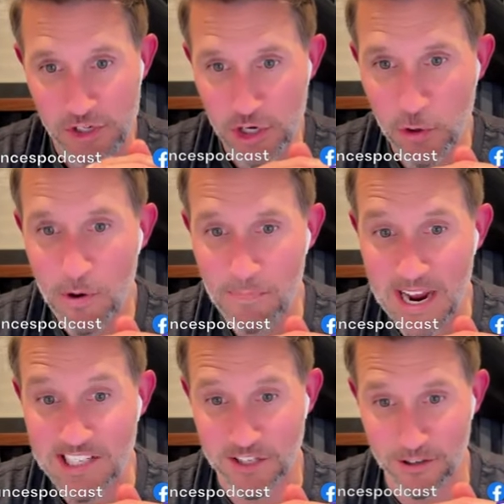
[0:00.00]
two
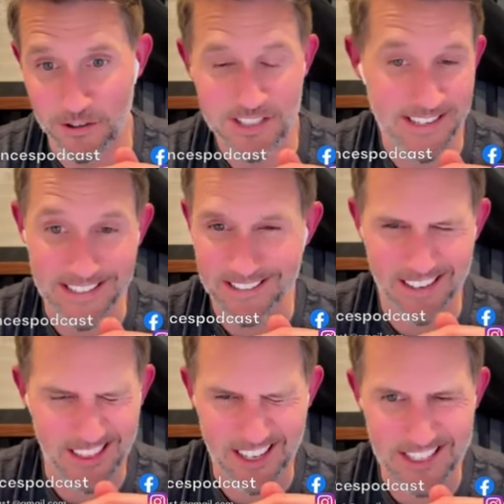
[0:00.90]
ambassadors, like
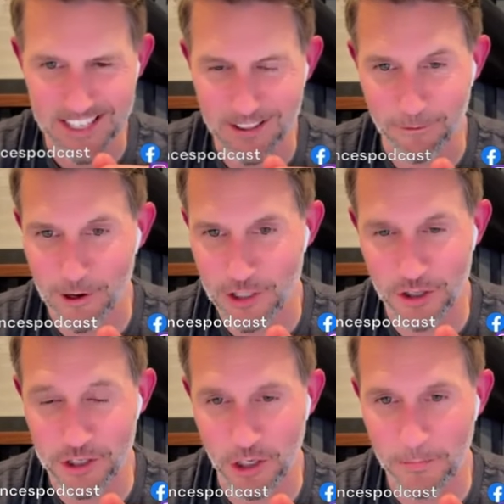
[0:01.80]
I think he said the French
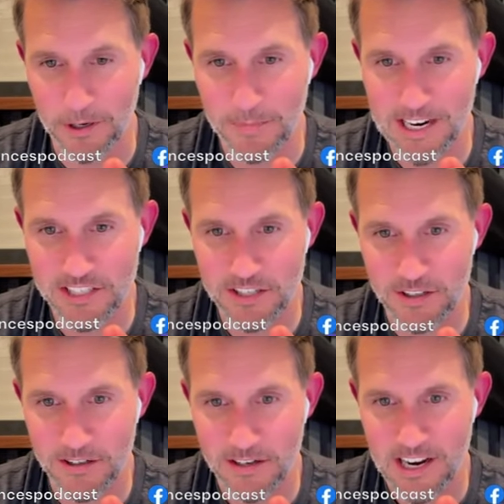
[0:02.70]
and the German
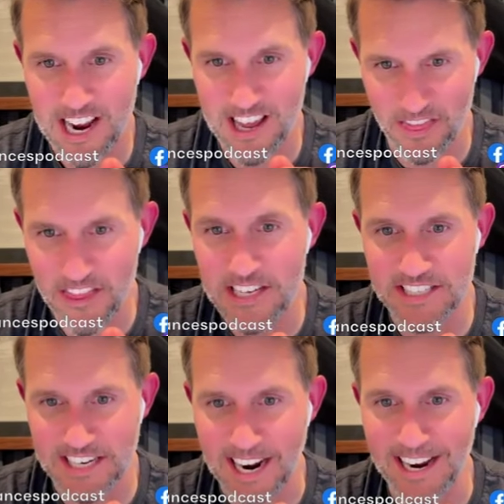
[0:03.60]
ambassador, and
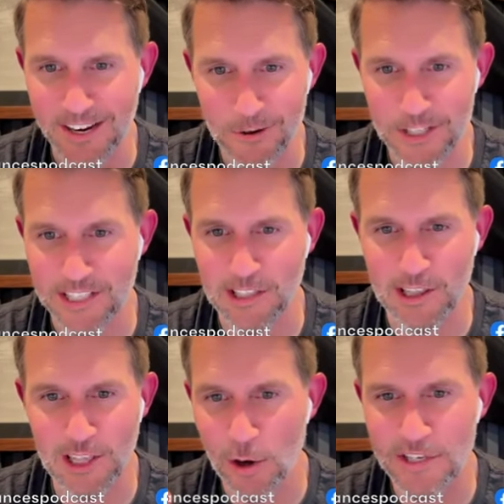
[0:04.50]
this guy who's like the
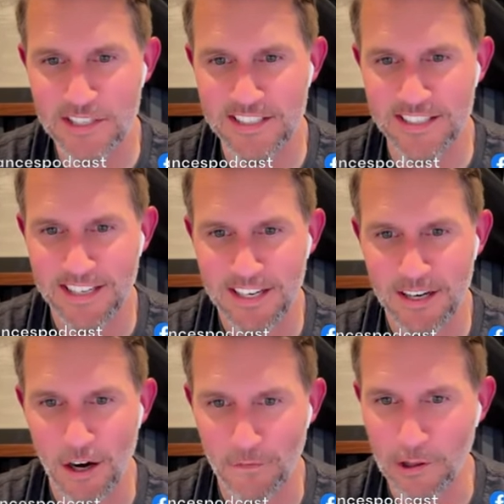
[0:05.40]
lowest
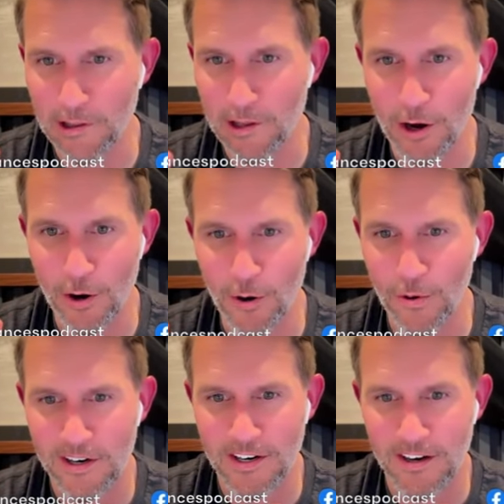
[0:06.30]
of the
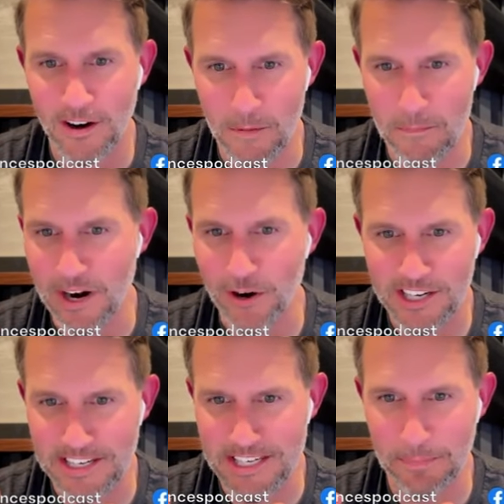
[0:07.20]
low
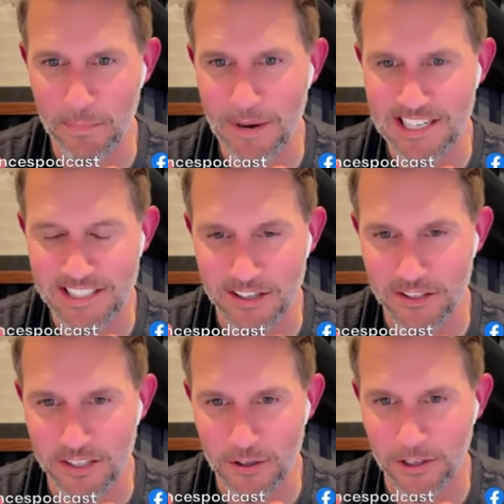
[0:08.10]
American diplomats on
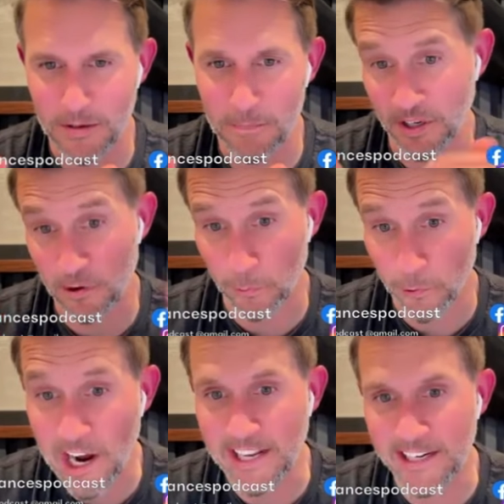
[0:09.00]
the circuit, but can
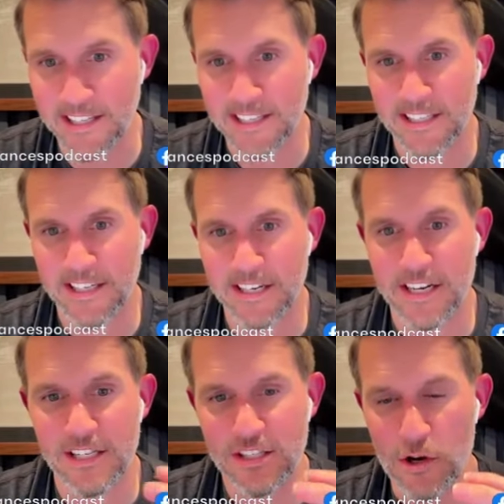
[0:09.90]
ride.
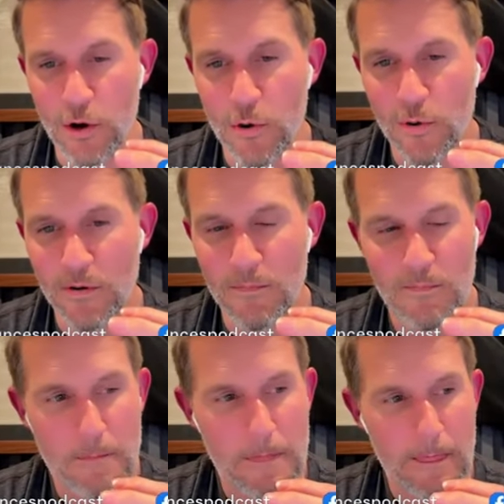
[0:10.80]
So
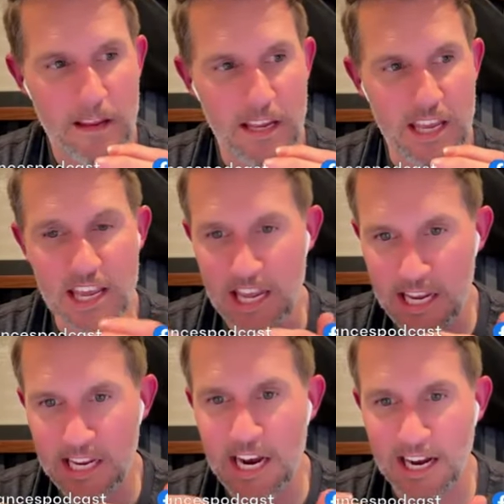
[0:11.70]

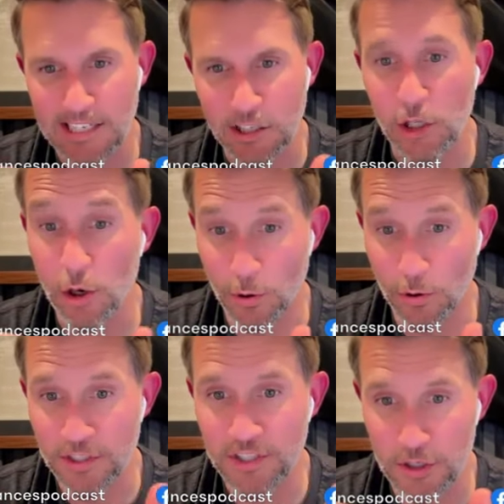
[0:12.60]
he got
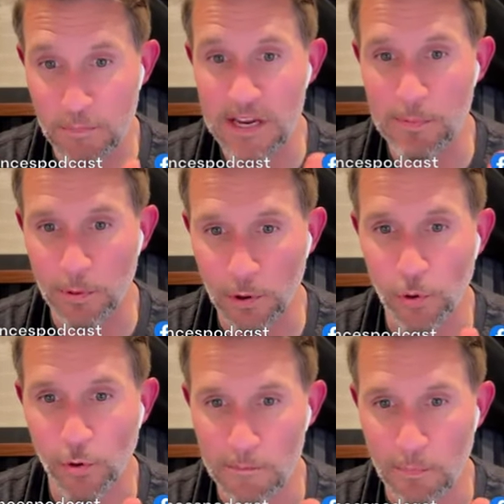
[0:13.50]
close to people who
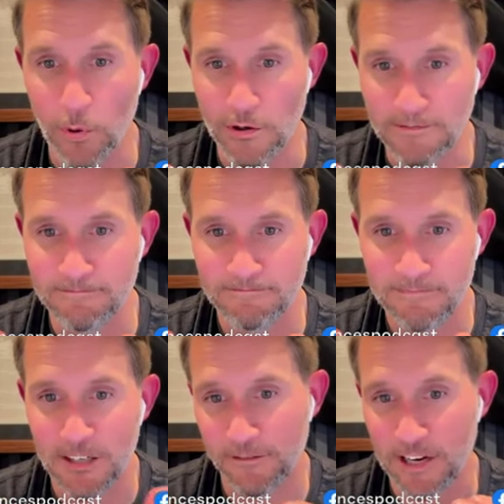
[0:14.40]
were important
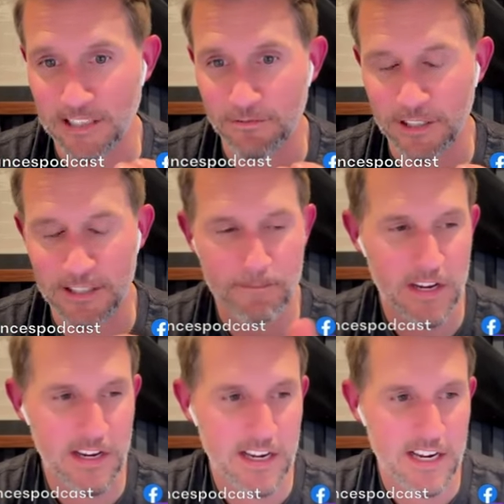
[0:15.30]
effectively.
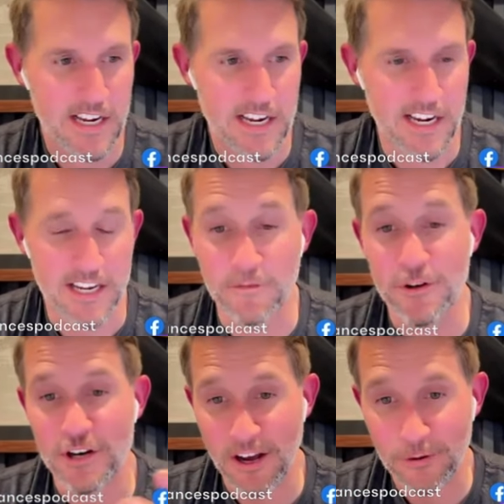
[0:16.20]
Mm-hmm. interviewed
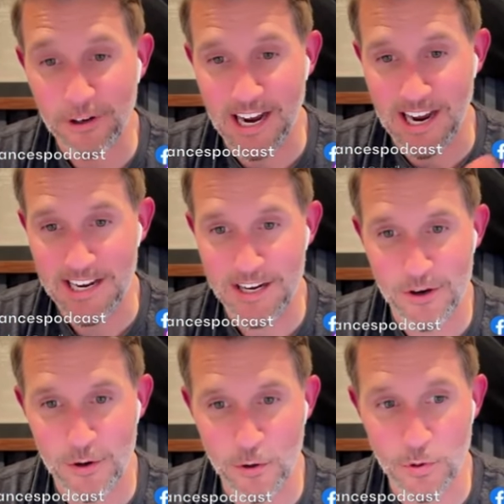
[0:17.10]
another guy
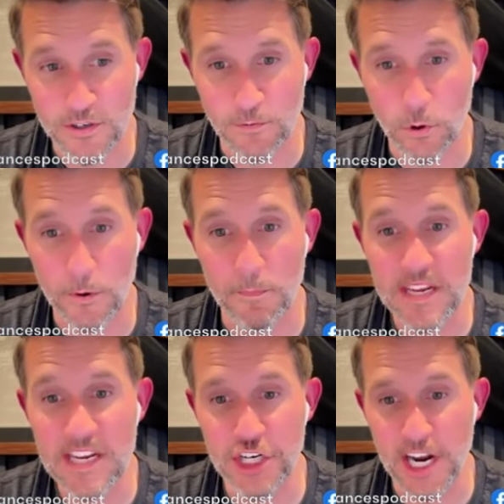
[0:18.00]
who was a former
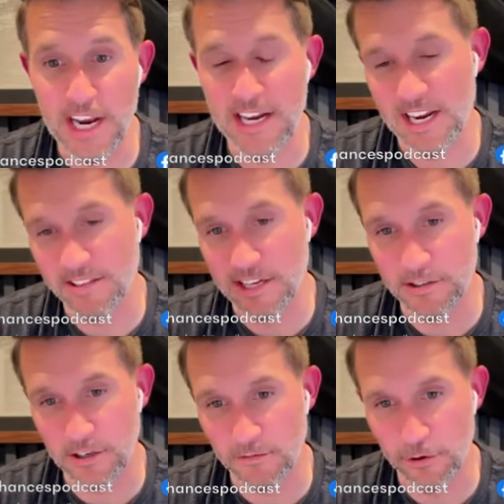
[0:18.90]
PJ and
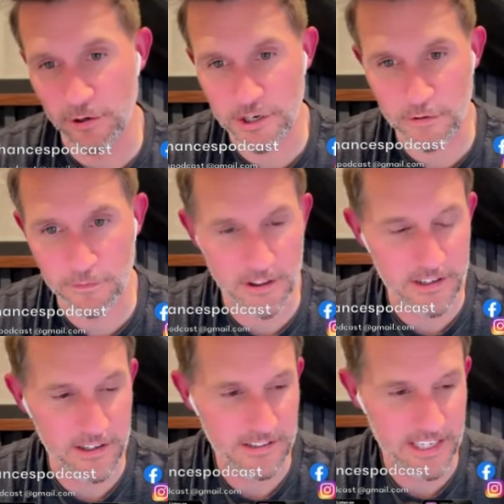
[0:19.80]
then converted over to
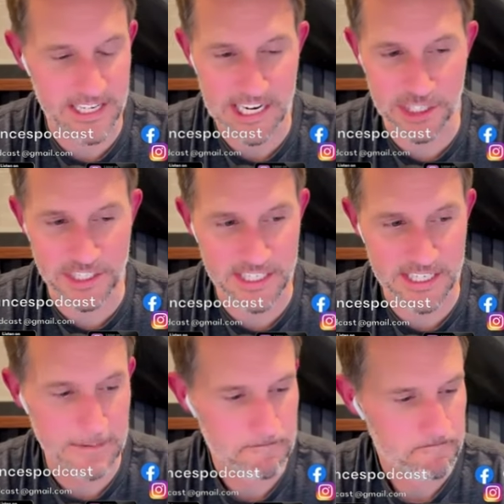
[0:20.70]
the to the agency.